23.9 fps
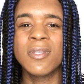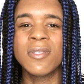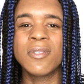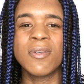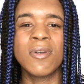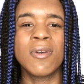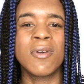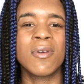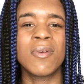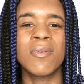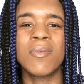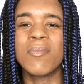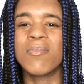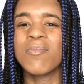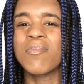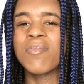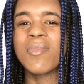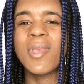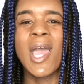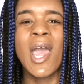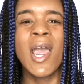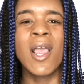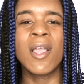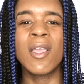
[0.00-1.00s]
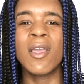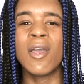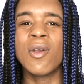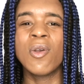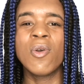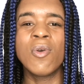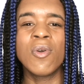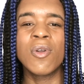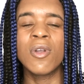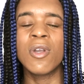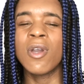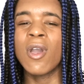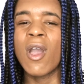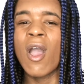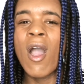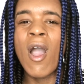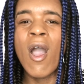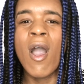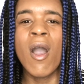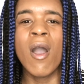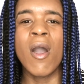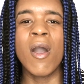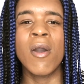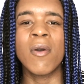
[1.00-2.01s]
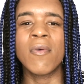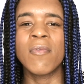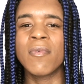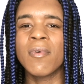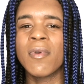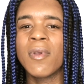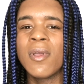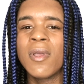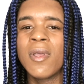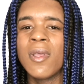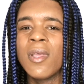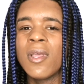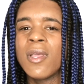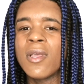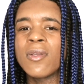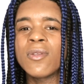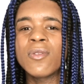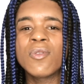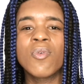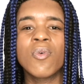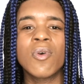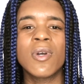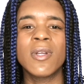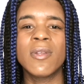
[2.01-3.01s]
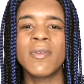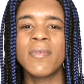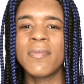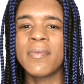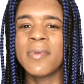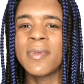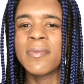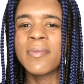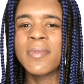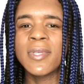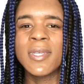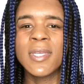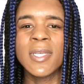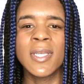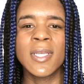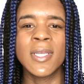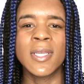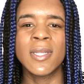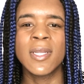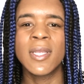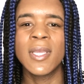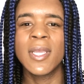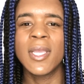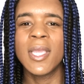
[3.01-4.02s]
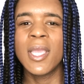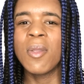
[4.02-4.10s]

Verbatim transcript: So I cut hookah off in twenty fifteen.